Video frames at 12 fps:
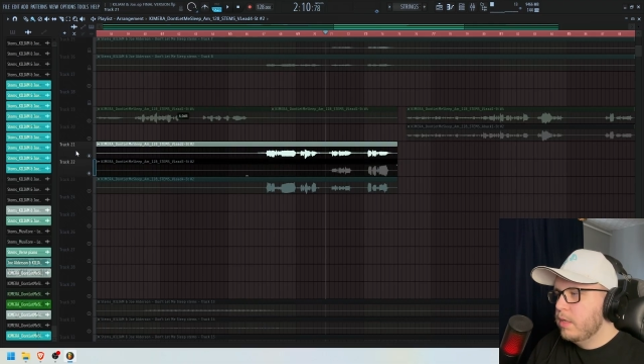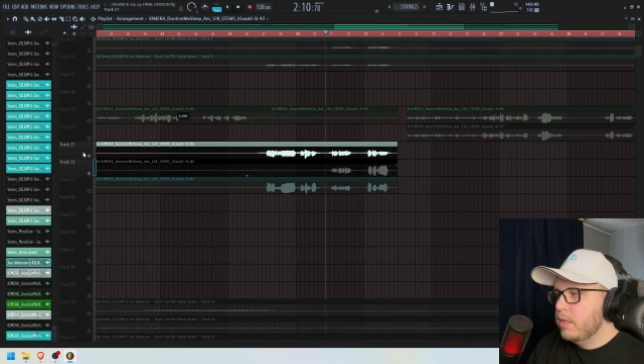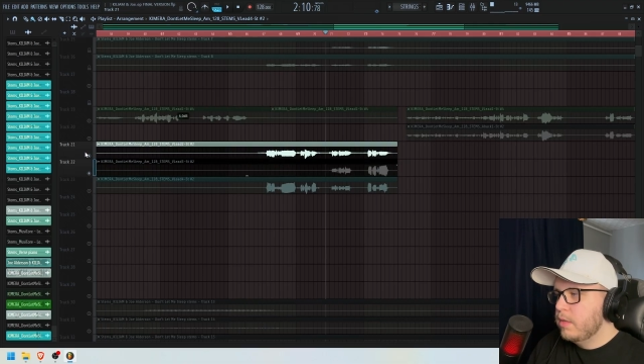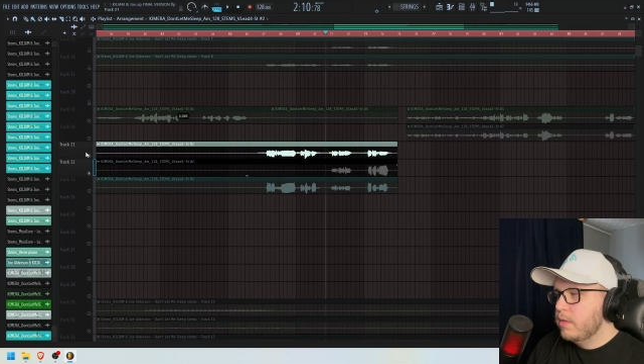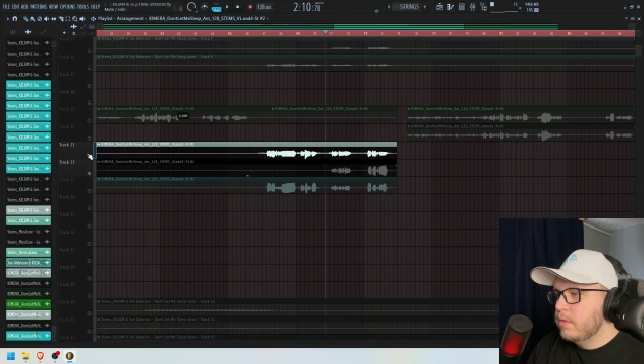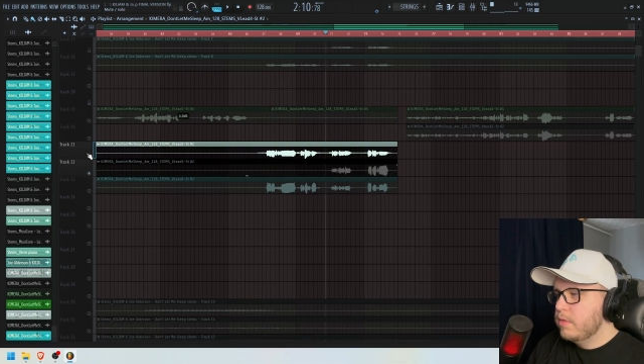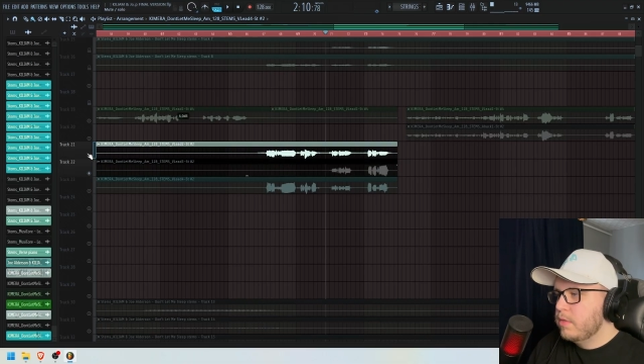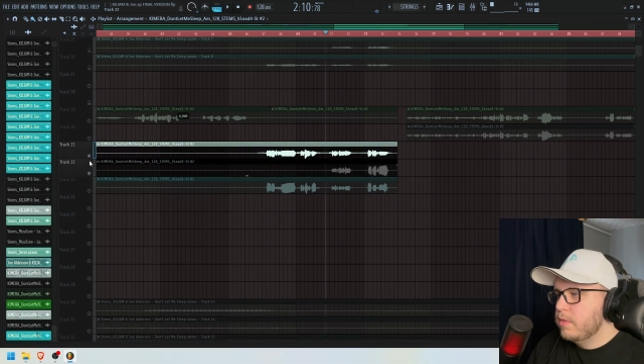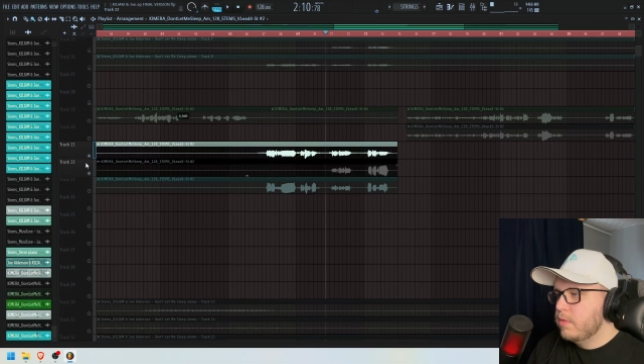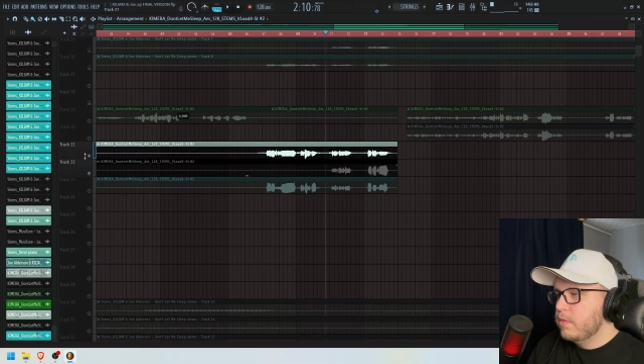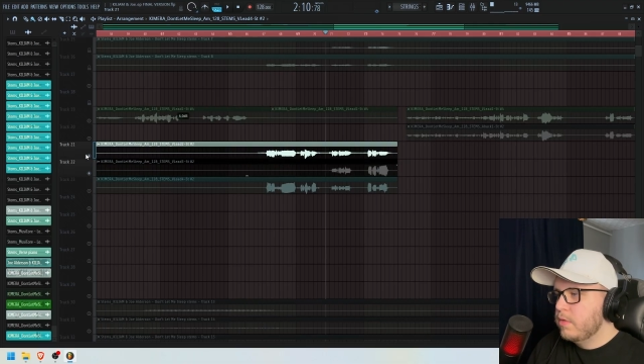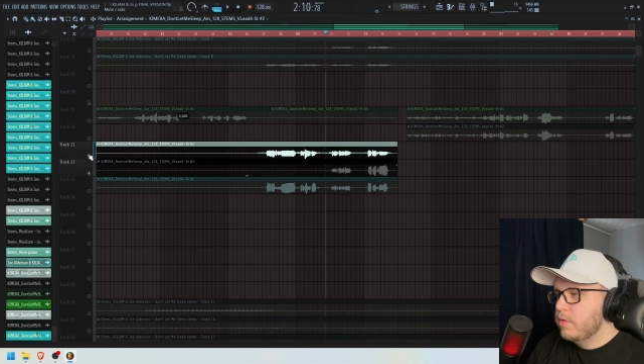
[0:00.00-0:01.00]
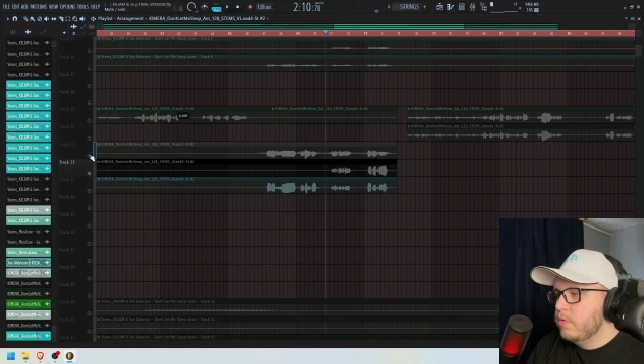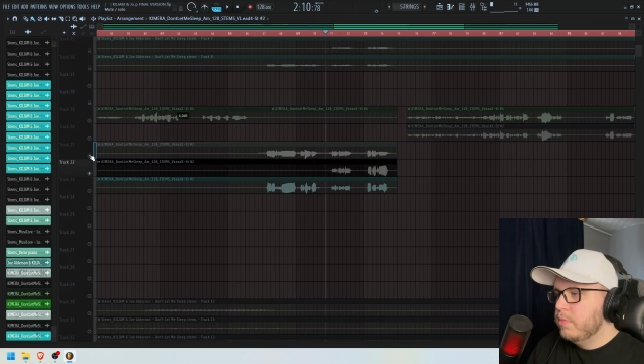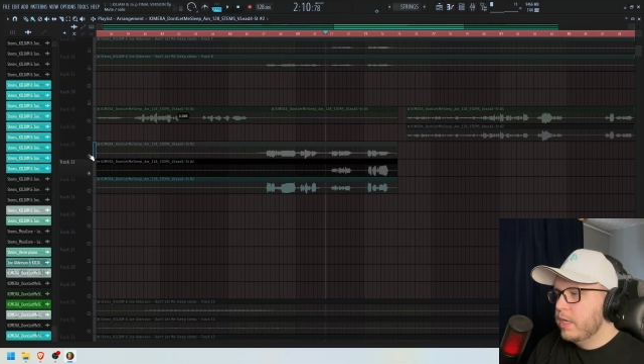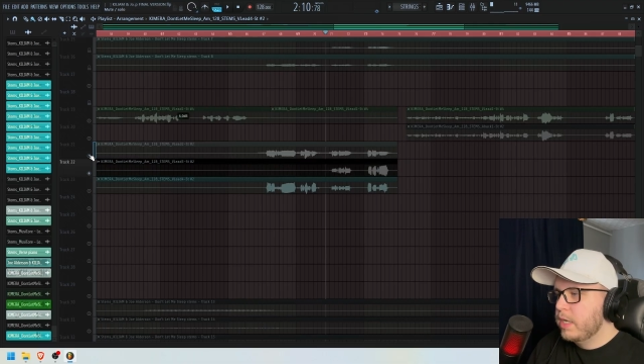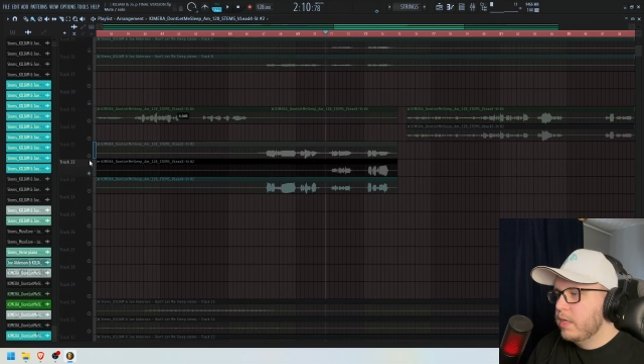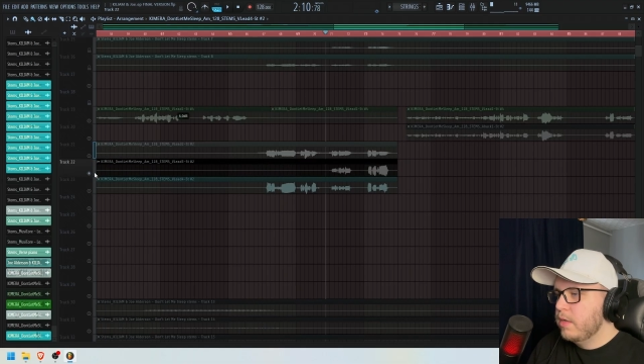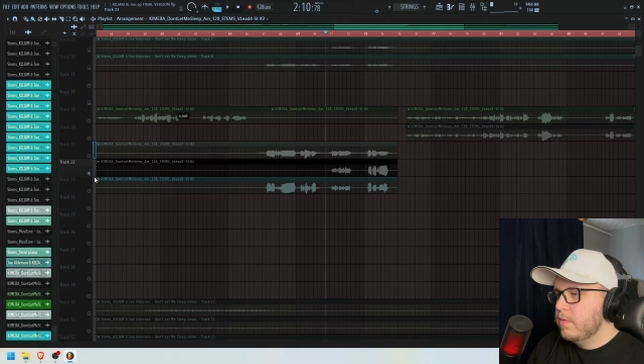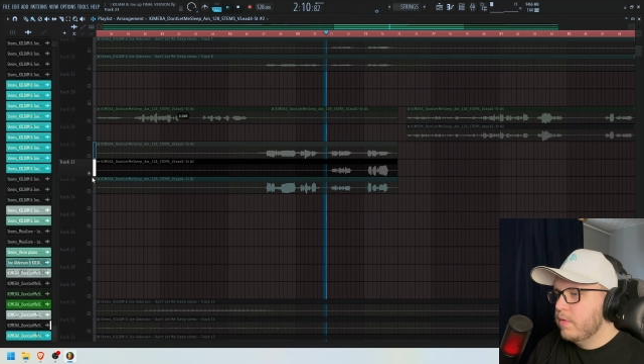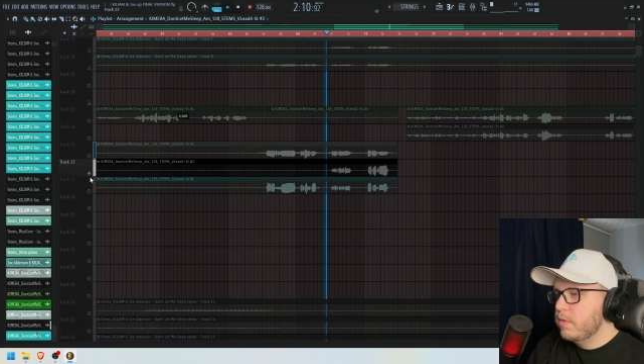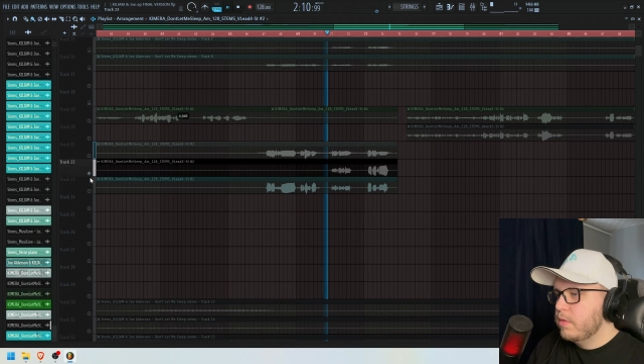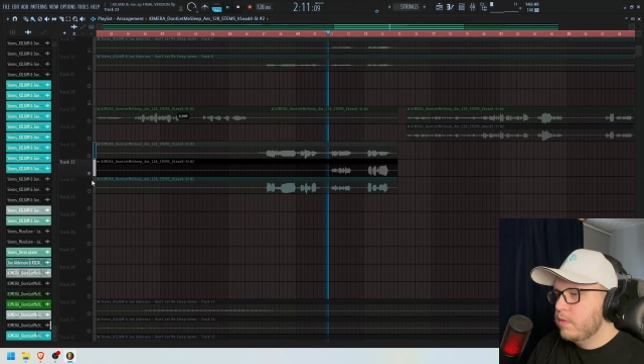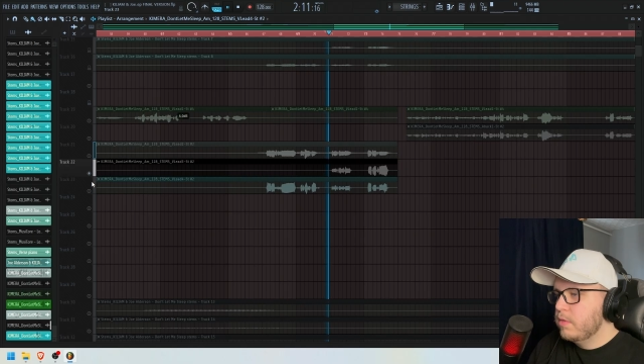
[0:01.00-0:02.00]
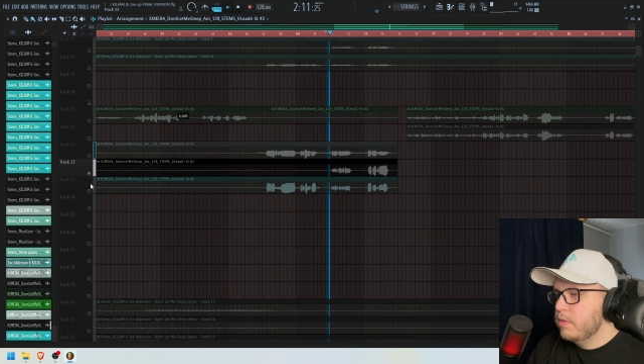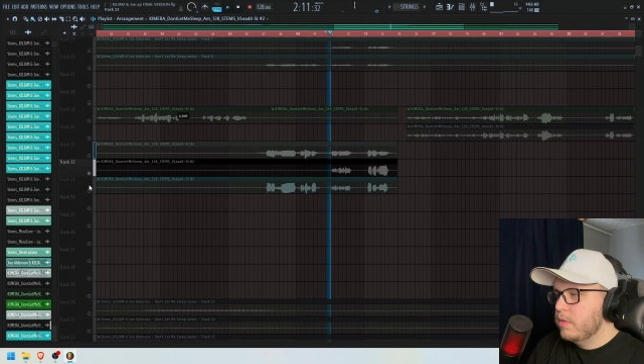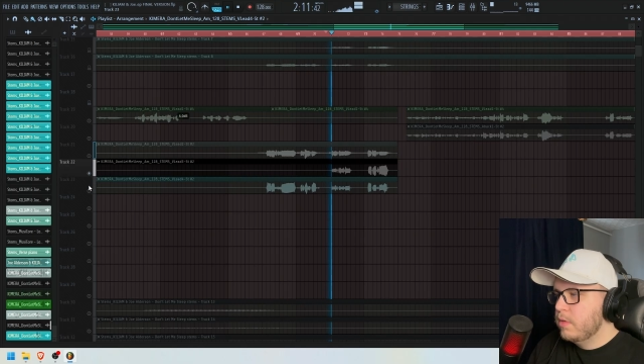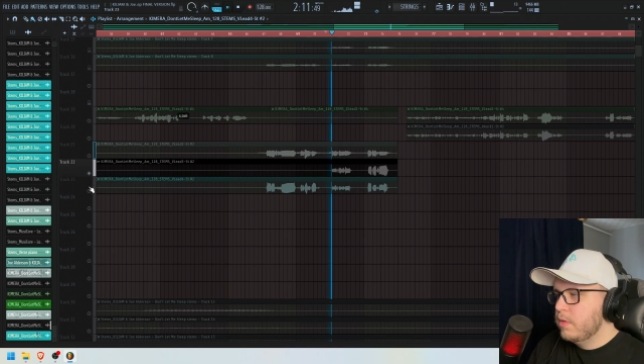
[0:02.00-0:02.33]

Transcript: and also two backing vocals.